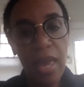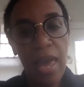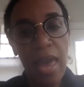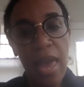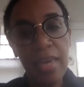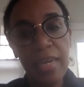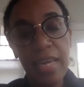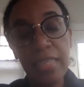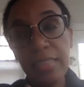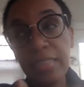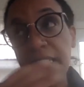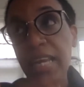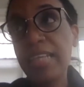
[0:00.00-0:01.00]
And
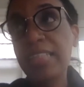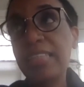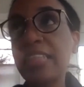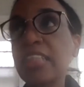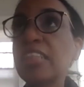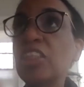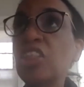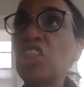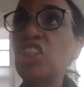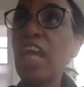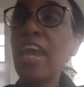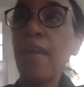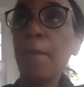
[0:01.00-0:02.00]
it took
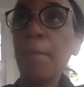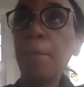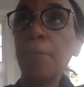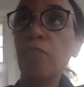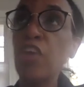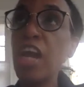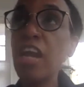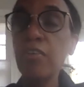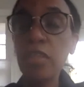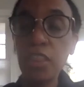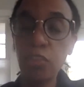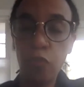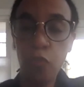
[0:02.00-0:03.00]
shape,
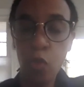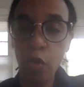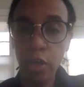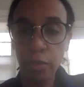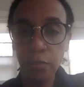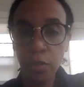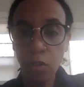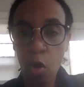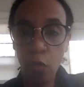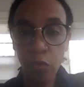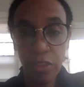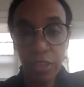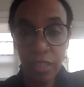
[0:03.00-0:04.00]
various forms
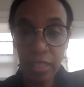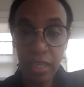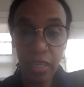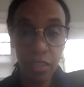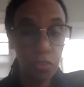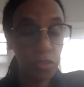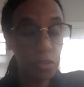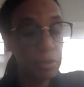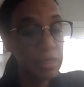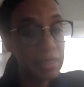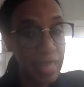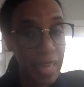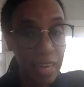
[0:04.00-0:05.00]
over the years, from
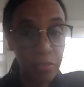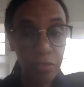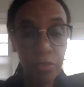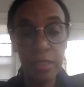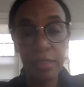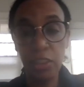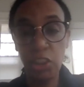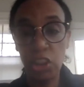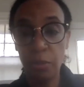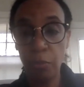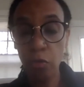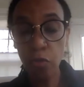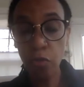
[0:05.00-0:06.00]
slavery to Jim
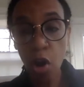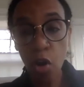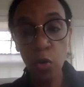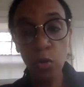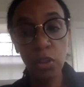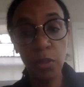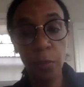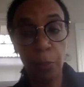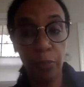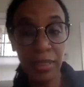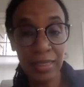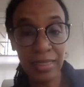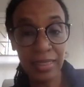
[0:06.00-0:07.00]
Crow to
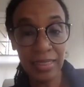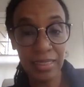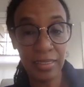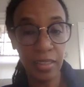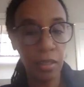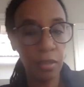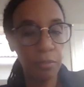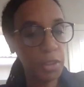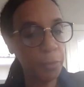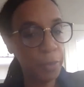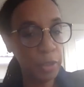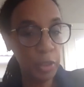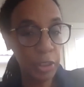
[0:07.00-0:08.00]
prison system to
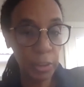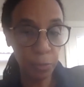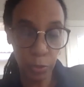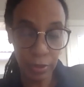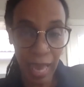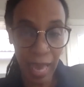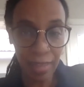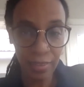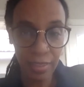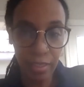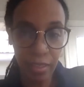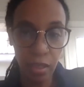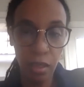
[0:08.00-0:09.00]
police
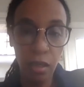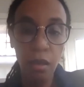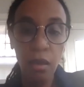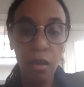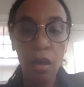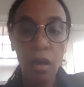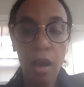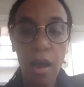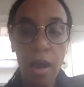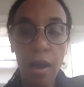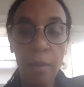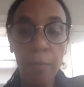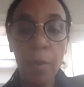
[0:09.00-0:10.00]
brutality.
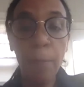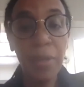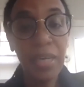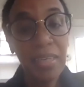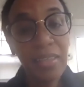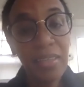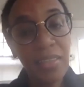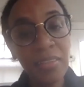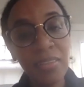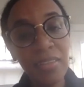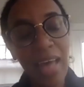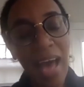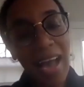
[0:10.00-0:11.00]
But it is
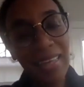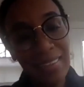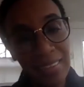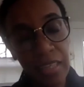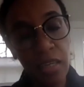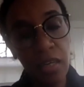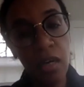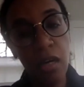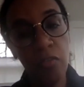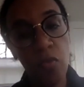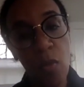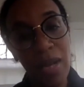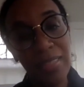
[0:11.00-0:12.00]
the idea of
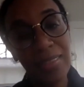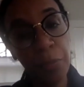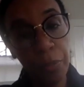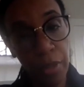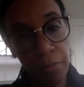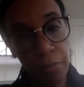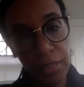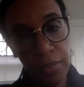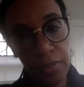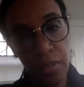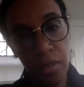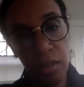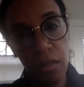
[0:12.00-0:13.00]
white
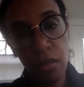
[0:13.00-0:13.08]
supremacy